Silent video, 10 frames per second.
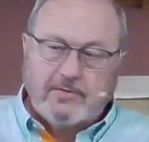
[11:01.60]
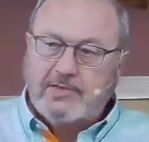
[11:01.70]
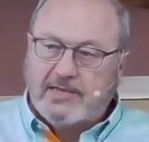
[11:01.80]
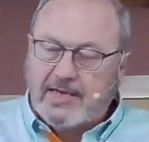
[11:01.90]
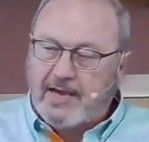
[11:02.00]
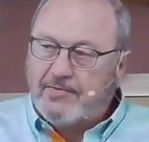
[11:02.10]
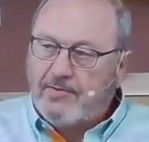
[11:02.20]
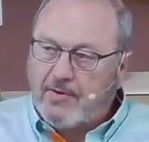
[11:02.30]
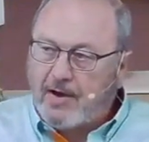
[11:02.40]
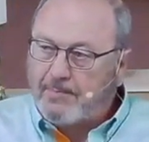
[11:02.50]
to death,
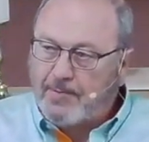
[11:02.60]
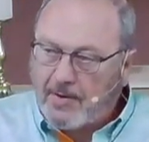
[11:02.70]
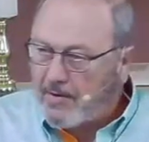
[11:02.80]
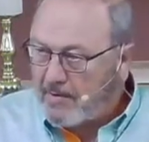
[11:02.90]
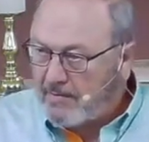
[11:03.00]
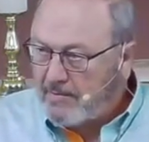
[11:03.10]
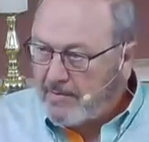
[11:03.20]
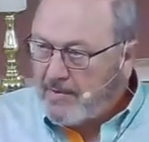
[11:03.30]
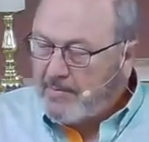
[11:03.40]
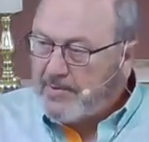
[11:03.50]
not Paul,
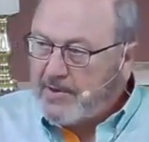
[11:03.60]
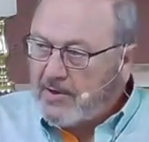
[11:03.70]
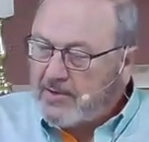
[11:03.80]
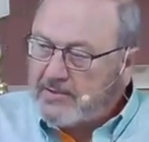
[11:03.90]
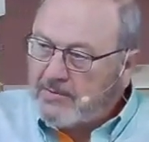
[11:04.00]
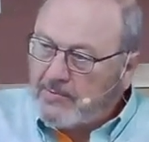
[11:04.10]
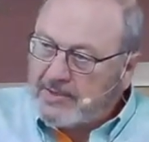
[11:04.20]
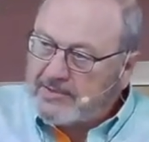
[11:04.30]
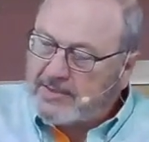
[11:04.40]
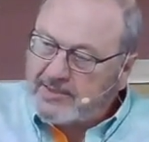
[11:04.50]
because it
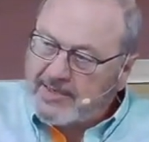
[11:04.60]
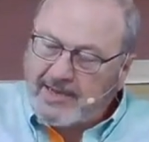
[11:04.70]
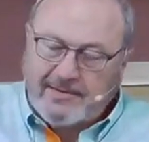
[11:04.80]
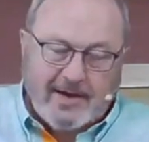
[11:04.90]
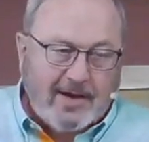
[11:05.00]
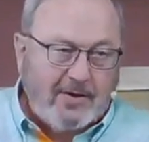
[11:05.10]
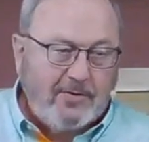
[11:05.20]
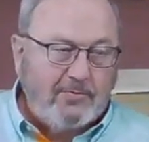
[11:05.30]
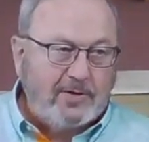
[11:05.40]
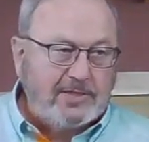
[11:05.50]
was the Gentile
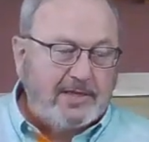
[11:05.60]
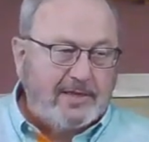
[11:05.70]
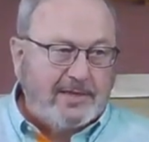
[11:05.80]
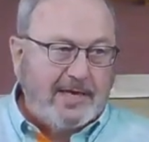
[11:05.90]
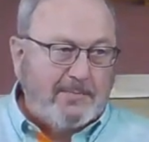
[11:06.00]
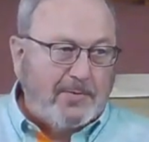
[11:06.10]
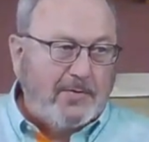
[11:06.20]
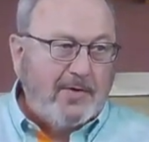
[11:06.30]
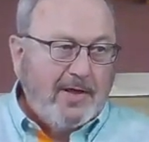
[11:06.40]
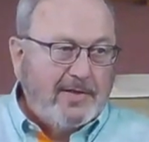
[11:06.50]
who was in the
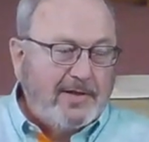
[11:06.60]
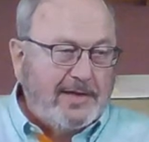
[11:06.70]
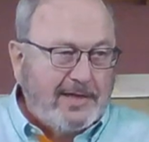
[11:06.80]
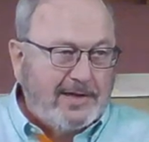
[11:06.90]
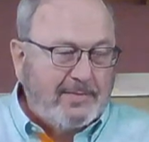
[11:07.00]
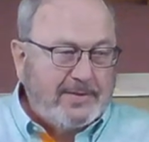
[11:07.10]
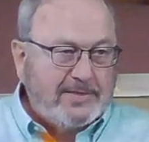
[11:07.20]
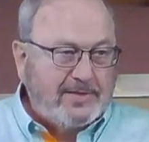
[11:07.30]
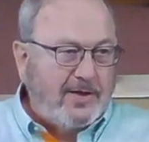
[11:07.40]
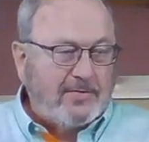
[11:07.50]
temple that needed to be
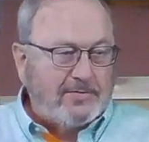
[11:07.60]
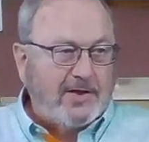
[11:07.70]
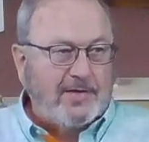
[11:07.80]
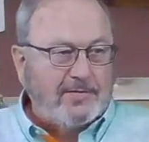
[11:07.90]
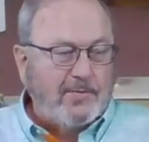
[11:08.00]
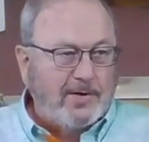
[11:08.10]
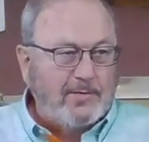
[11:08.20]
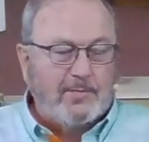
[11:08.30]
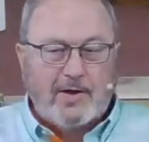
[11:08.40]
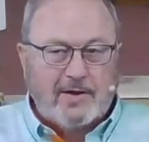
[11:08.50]
stoned, not the one who
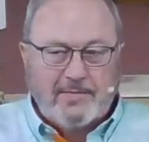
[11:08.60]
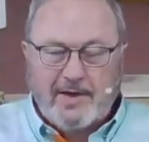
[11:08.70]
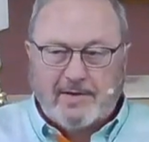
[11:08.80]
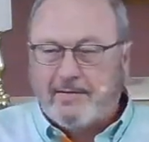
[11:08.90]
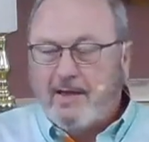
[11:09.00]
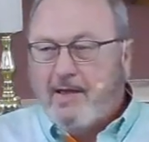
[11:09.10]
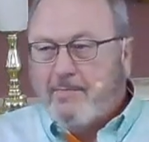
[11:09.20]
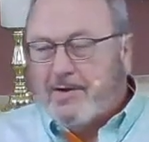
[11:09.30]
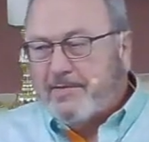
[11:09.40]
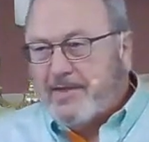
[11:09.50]
brought him in.
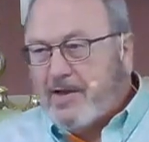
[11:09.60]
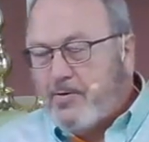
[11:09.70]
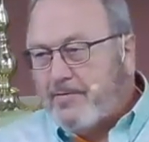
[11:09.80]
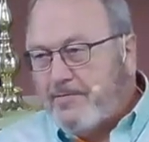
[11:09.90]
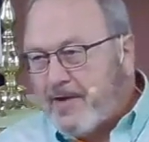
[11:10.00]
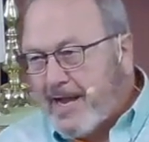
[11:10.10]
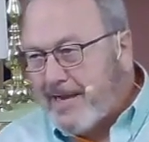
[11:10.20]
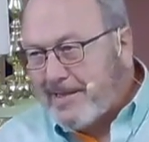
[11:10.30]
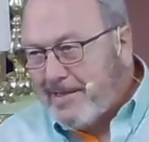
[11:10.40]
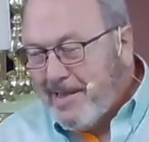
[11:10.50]
But they couldn't
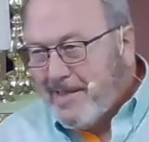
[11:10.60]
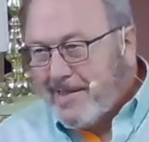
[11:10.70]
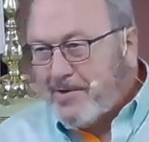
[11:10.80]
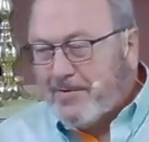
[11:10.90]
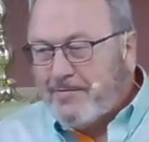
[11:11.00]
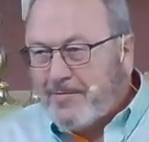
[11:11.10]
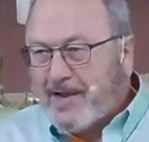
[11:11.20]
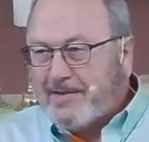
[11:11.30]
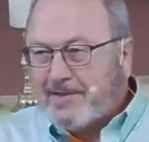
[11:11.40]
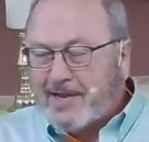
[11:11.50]
find
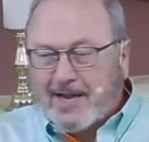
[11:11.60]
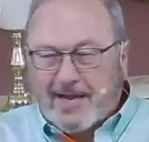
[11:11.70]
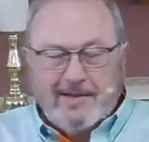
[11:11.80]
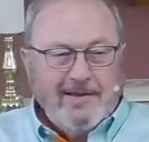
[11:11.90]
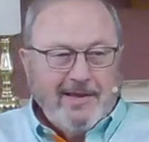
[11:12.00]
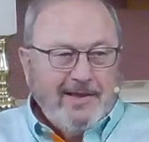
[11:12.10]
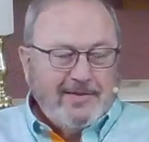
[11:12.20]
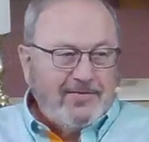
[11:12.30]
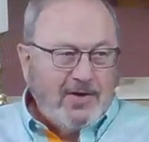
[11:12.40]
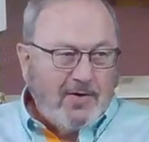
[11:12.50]
a guy,
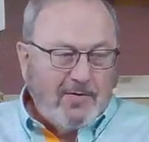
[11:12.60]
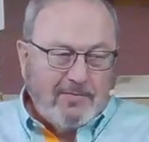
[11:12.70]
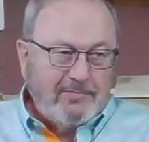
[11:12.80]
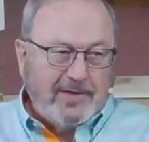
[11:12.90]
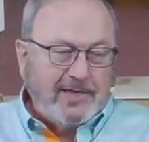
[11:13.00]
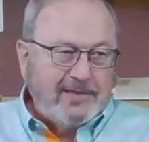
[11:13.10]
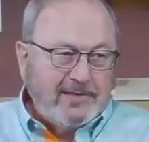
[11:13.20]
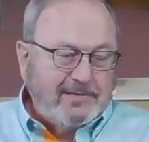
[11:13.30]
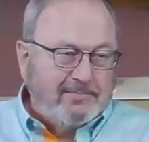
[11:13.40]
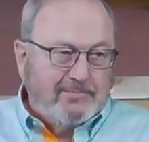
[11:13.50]
so they
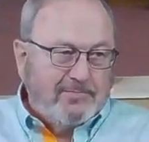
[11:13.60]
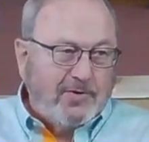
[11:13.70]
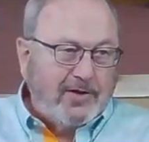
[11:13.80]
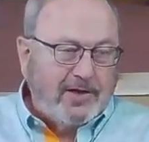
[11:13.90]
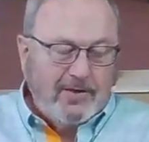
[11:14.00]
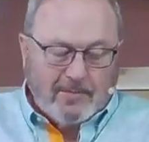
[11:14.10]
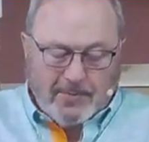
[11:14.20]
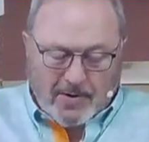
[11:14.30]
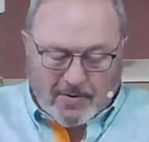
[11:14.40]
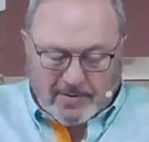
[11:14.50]
just were going to kill
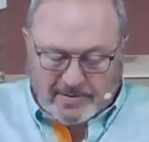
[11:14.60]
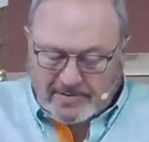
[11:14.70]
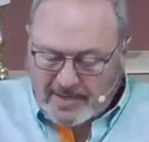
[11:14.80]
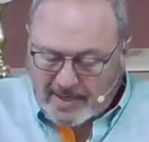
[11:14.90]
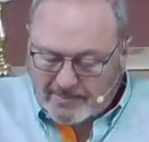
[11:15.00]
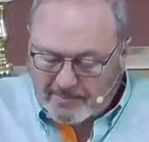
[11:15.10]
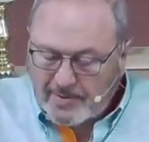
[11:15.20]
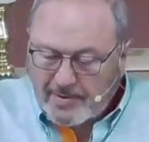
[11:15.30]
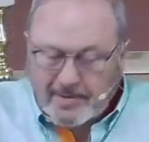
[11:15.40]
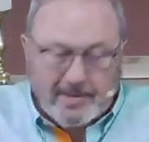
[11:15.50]
Paul instead.
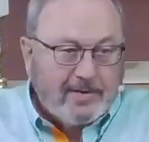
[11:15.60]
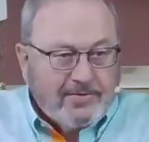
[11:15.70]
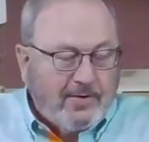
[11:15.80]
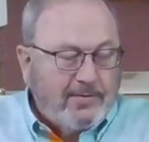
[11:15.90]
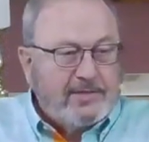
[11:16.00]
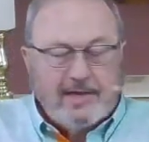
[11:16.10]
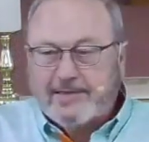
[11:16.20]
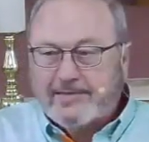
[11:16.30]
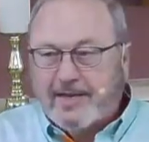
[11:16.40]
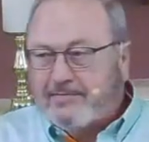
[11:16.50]
You know, it's always nice
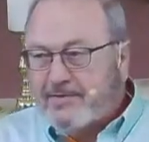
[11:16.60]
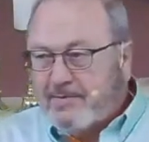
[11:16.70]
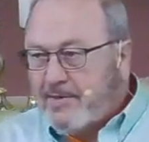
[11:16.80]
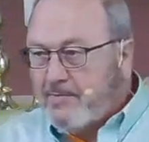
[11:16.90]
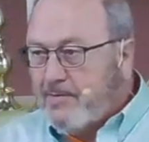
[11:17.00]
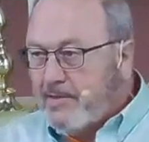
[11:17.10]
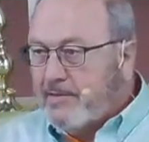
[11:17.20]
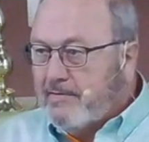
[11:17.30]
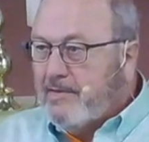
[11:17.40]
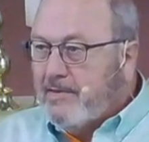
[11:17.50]
to have somebody
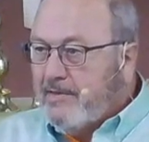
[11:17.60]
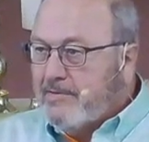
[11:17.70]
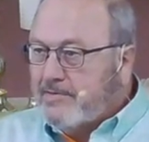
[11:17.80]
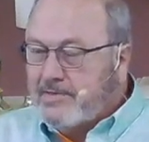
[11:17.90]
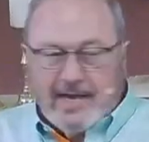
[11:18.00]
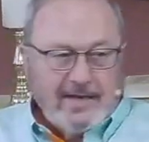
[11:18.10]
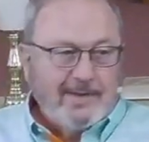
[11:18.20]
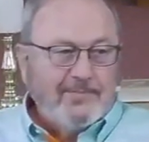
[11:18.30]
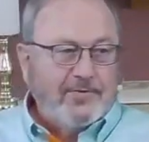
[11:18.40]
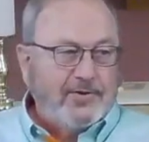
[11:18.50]
willing to stand
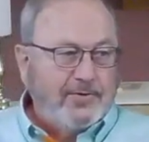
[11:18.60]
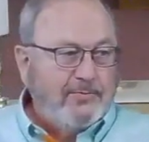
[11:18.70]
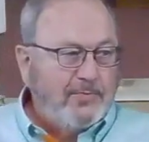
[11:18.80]
up for you.